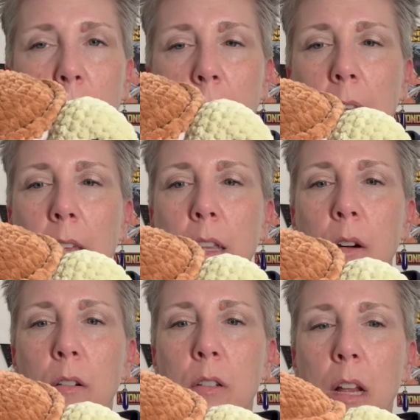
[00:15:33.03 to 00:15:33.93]
Again,
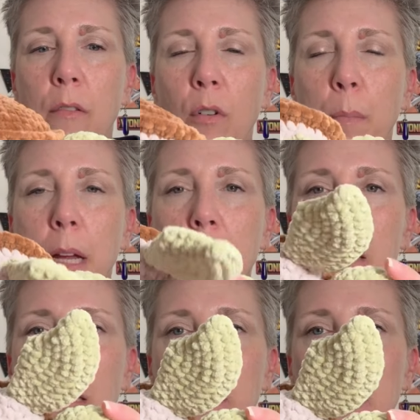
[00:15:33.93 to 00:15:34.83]
there are several
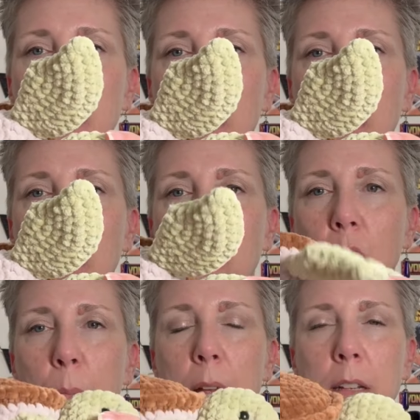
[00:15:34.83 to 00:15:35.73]
pieces, so
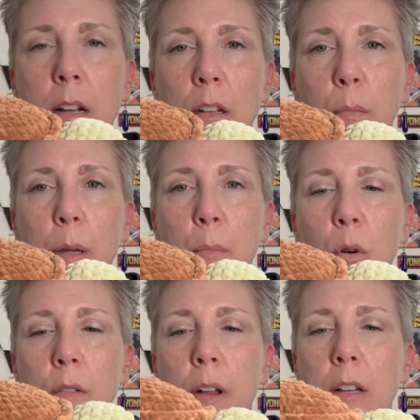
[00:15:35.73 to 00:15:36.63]
it makes it a little bit
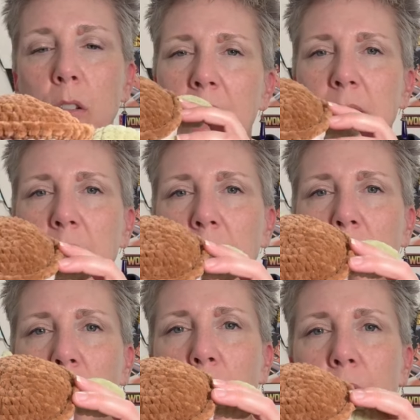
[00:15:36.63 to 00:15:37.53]
more advanced. It's a
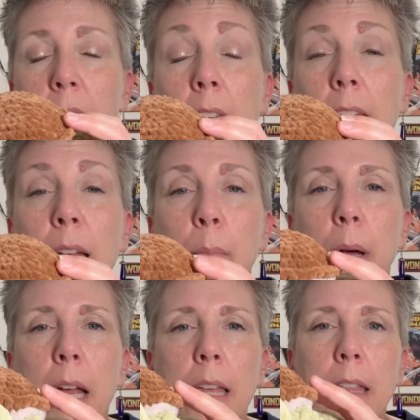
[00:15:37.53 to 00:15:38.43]
little fiddly,
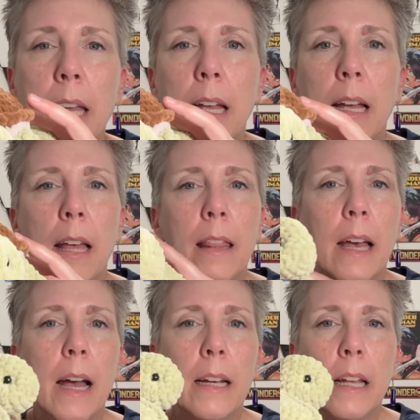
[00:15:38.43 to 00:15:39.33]
but I think
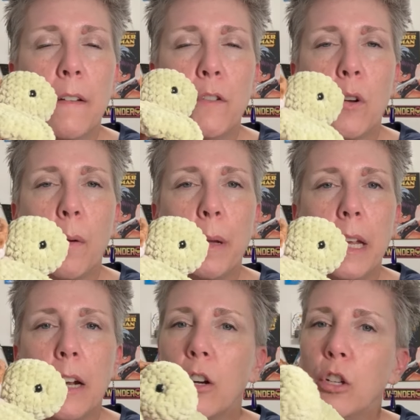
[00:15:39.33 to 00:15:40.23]
that if you're a
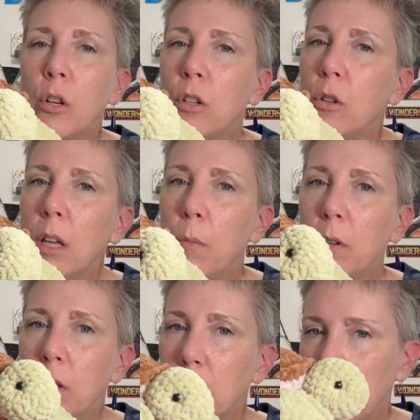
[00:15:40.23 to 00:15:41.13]
beginner, you could do that one,
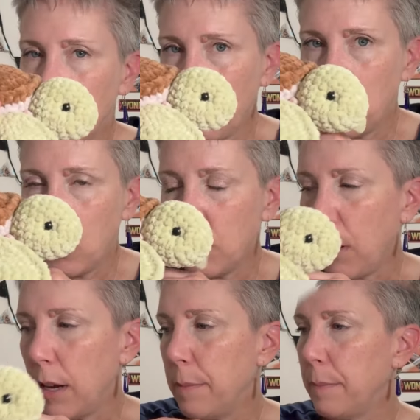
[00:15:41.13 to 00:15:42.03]
this one just
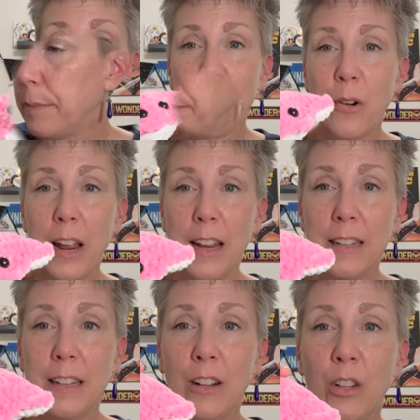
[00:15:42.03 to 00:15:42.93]
fine. Manta
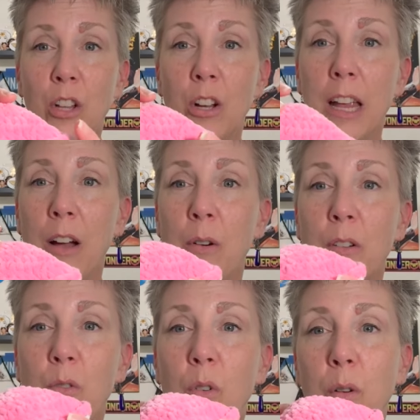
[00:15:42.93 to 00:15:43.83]
rays. Look how
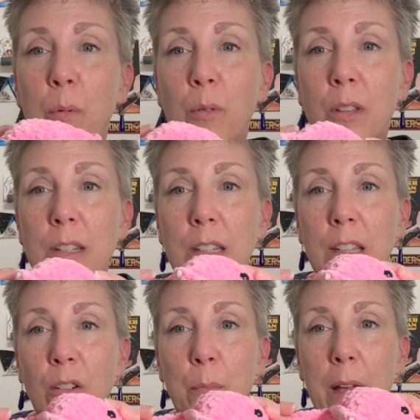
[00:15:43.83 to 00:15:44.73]
adorable this
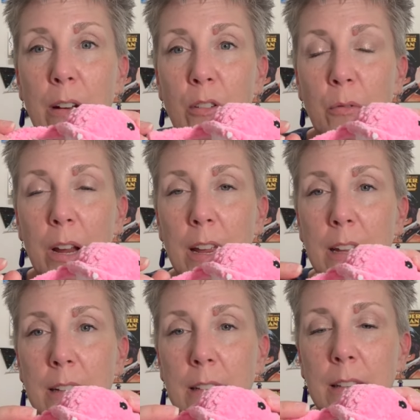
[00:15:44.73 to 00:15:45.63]
little manta ray
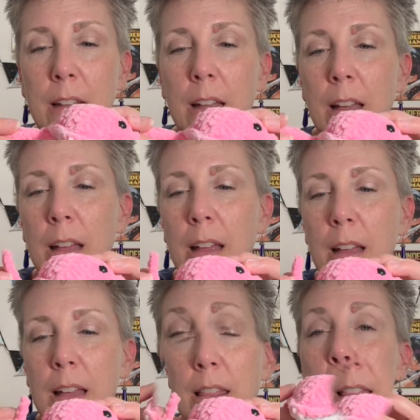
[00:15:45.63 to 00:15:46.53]
is. It's
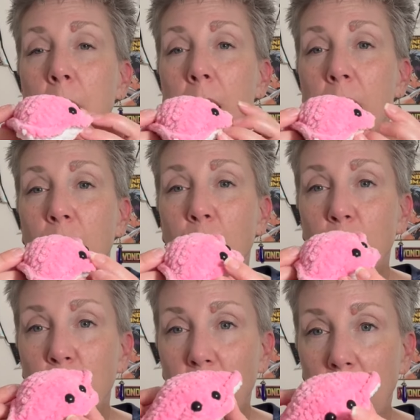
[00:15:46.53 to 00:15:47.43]
by Ma
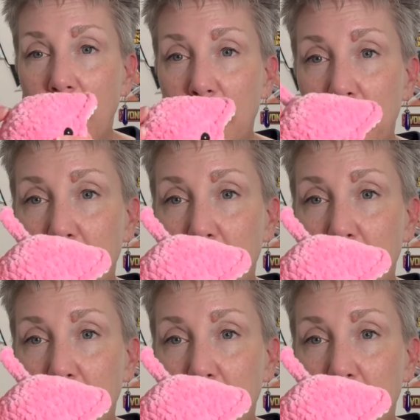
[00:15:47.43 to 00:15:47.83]
Crochet.